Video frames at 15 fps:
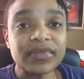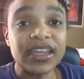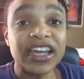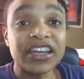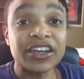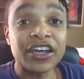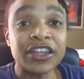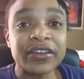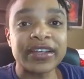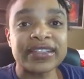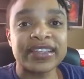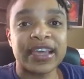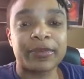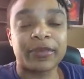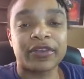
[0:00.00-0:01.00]
Another
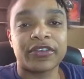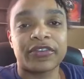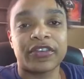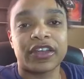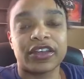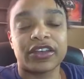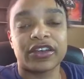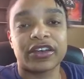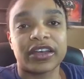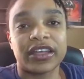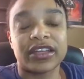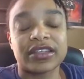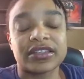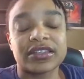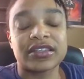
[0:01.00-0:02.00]
example of failure
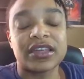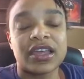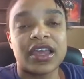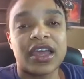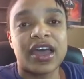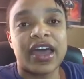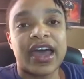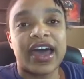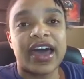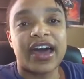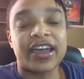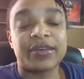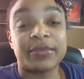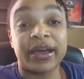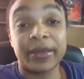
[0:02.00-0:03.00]
is
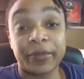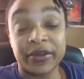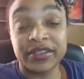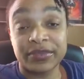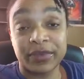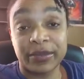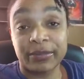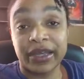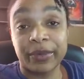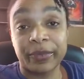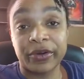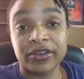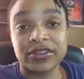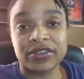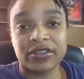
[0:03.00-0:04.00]
in my
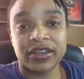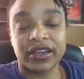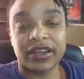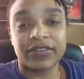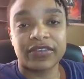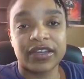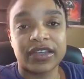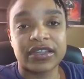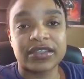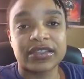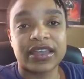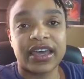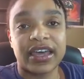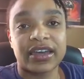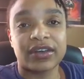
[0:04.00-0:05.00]
personal life is
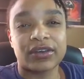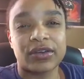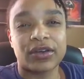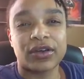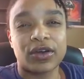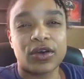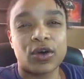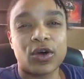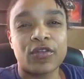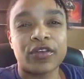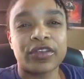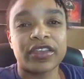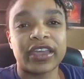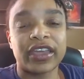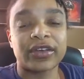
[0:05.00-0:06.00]
that
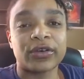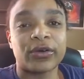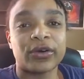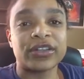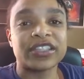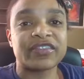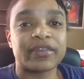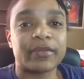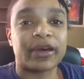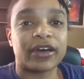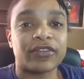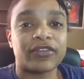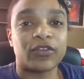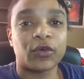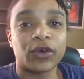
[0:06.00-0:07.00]
over the course of
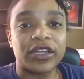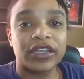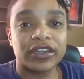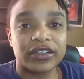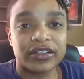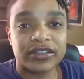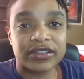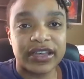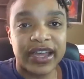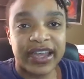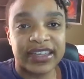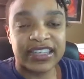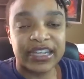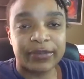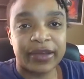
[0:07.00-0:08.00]
about 4 years, I
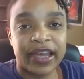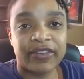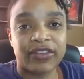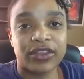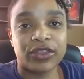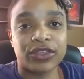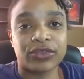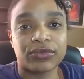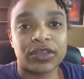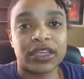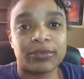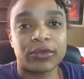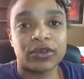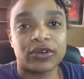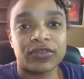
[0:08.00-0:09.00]
ended up having
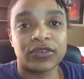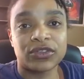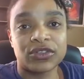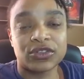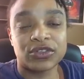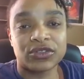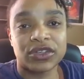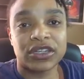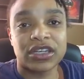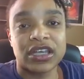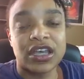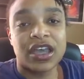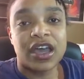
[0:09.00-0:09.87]
3 beautiful children.